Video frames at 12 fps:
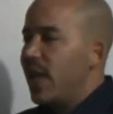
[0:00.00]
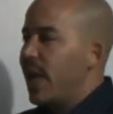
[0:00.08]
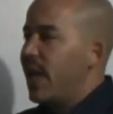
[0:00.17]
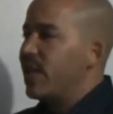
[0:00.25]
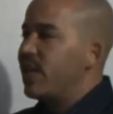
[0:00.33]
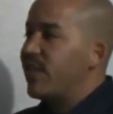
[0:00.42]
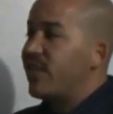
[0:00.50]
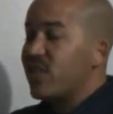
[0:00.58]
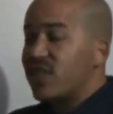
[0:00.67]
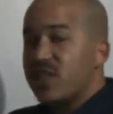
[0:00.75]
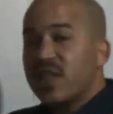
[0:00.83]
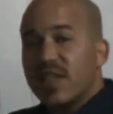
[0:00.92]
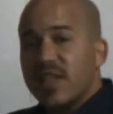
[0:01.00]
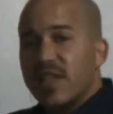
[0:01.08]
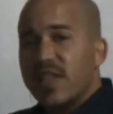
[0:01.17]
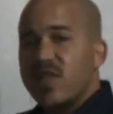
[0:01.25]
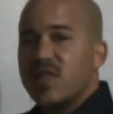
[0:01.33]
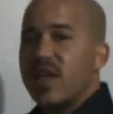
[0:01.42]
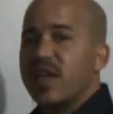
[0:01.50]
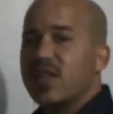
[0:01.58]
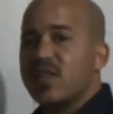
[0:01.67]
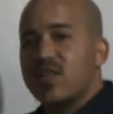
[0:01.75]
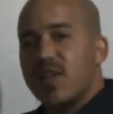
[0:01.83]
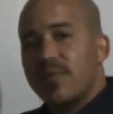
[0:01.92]
and the facilities like
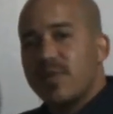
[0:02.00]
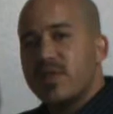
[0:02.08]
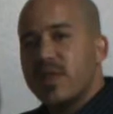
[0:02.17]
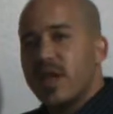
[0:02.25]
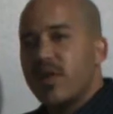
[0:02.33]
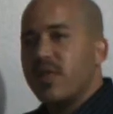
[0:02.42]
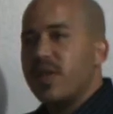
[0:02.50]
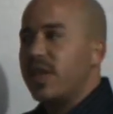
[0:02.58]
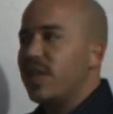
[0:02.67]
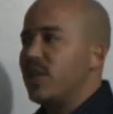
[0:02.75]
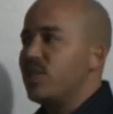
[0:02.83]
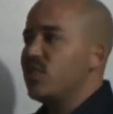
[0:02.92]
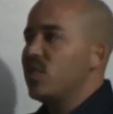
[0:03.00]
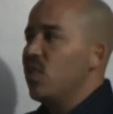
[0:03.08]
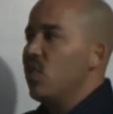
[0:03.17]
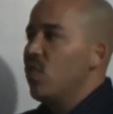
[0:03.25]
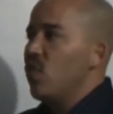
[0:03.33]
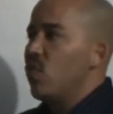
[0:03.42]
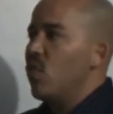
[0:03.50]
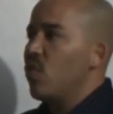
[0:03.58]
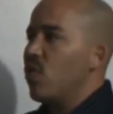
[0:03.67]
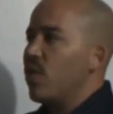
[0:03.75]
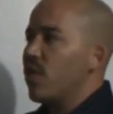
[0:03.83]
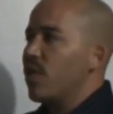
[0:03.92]
the cemeteries
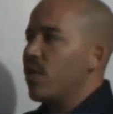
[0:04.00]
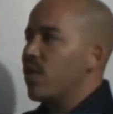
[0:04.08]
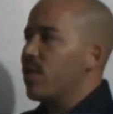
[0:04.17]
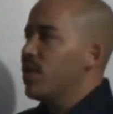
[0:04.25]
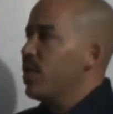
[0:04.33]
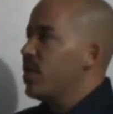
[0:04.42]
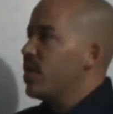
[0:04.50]
or